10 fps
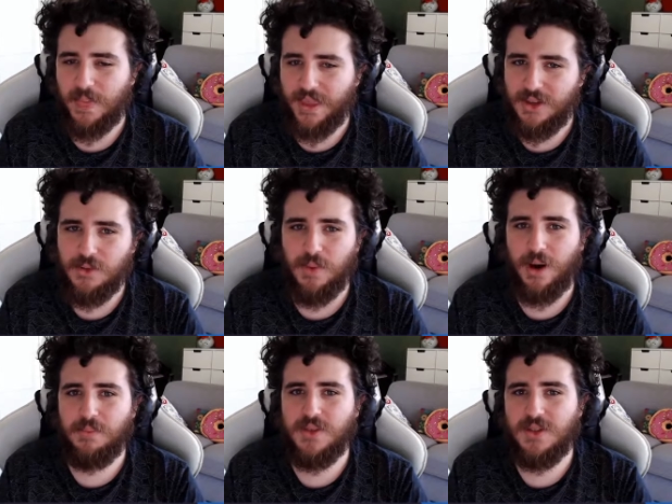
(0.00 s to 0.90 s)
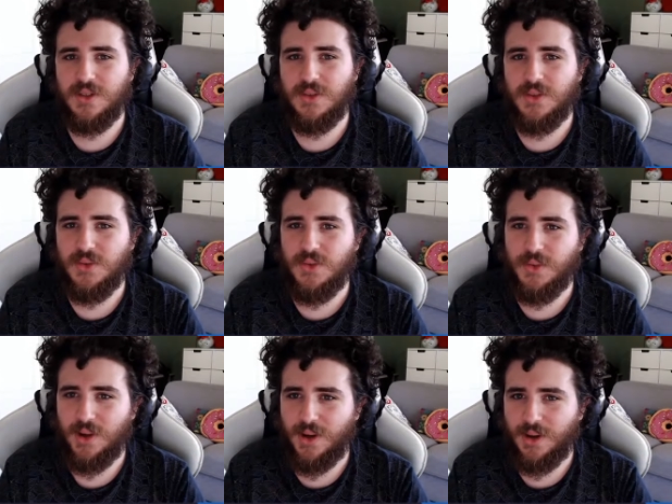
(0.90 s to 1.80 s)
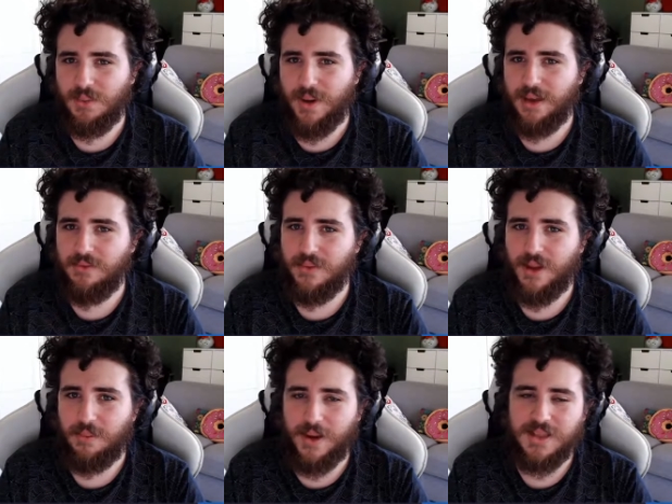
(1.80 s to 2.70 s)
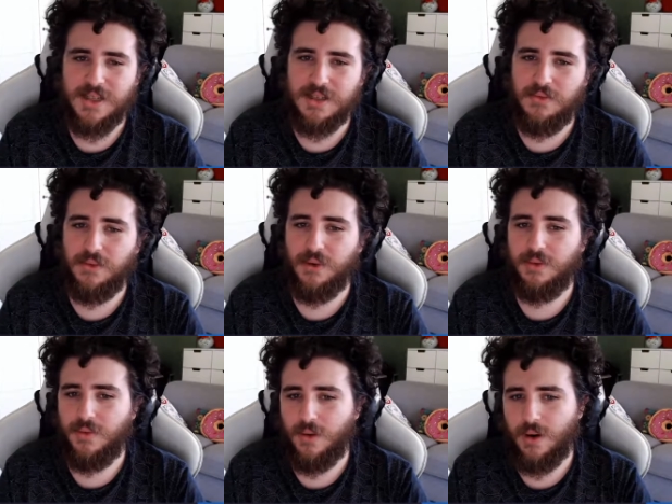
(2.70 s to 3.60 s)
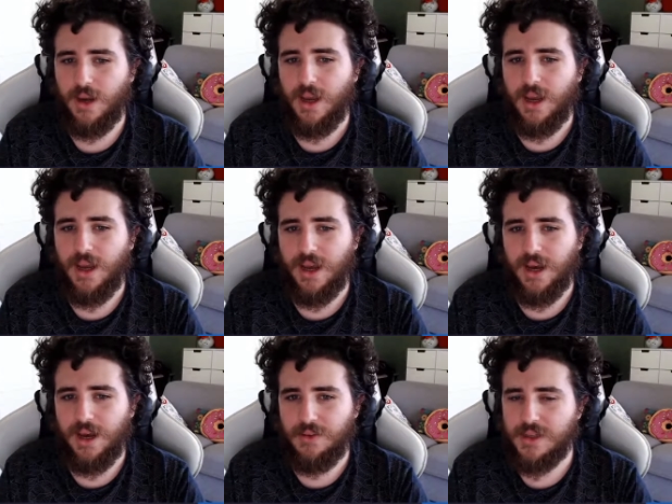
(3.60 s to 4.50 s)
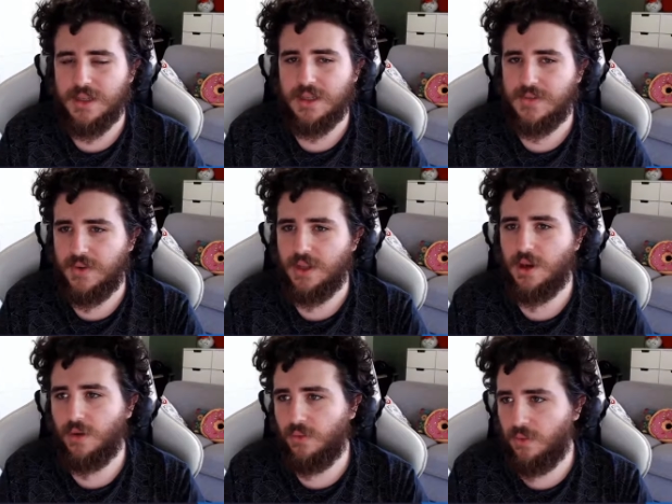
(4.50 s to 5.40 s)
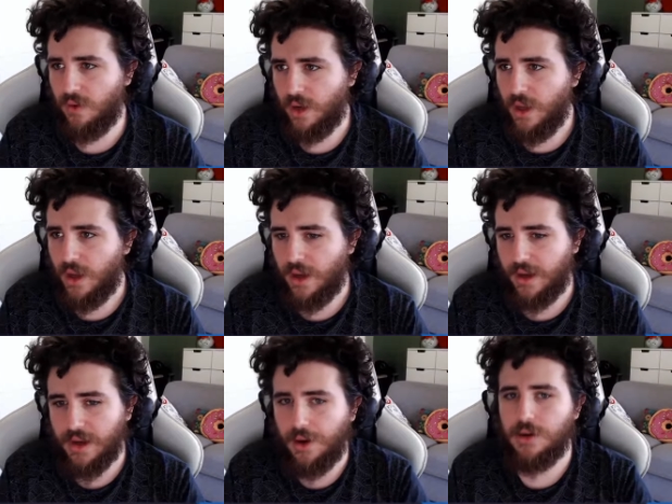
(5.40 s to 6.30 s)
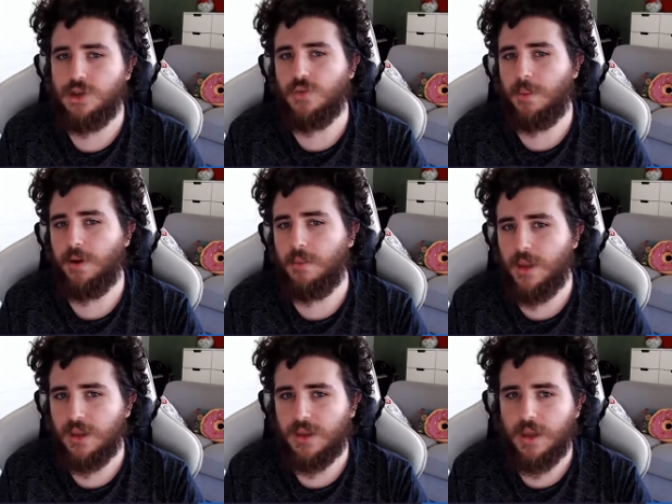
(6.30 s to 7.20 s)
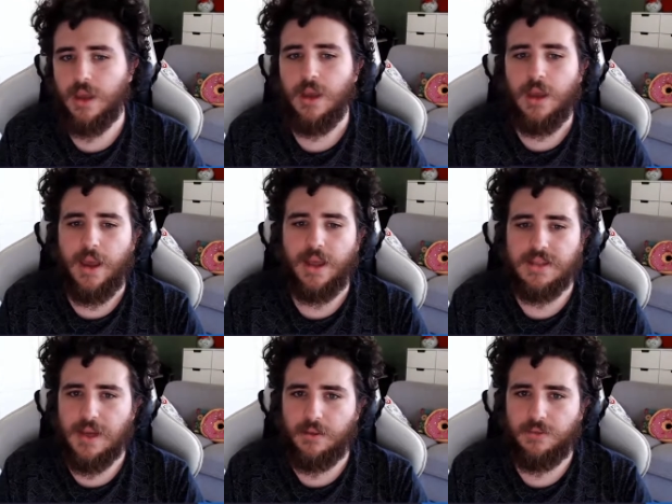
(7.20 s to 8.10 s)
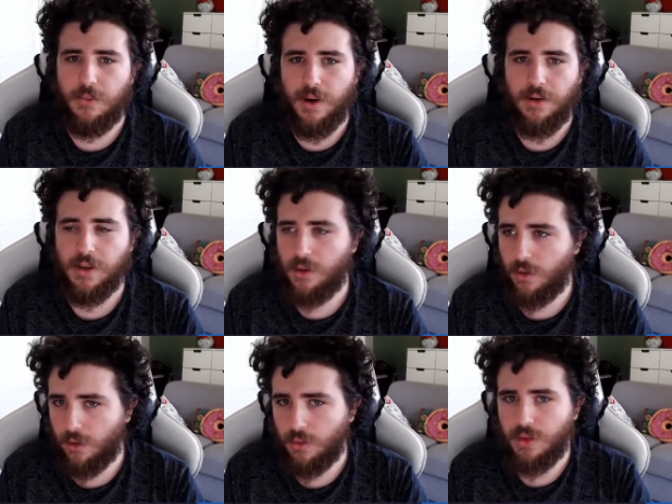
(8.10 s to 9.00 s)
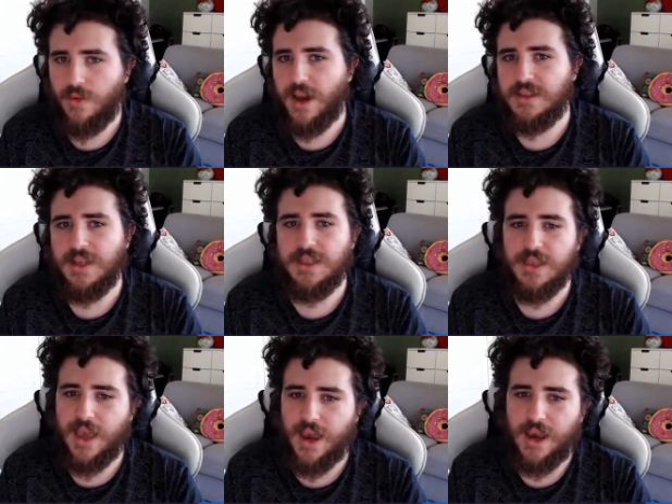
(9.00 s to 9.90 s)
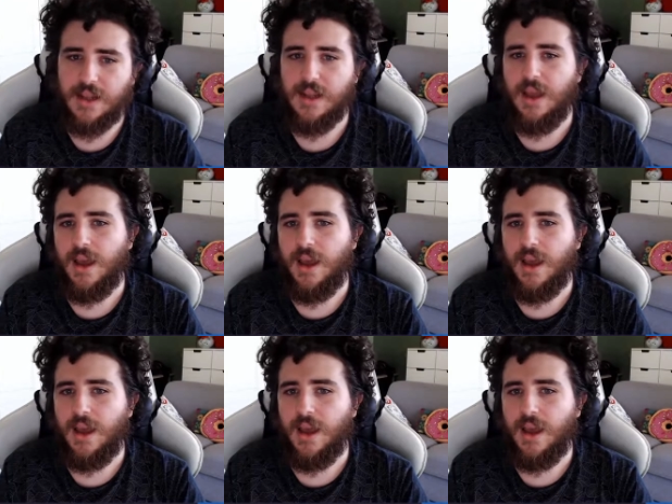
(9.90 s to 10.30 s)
huge props to Pine64 for releasing this video, for encouraging repairability and self-repairing your own devices, and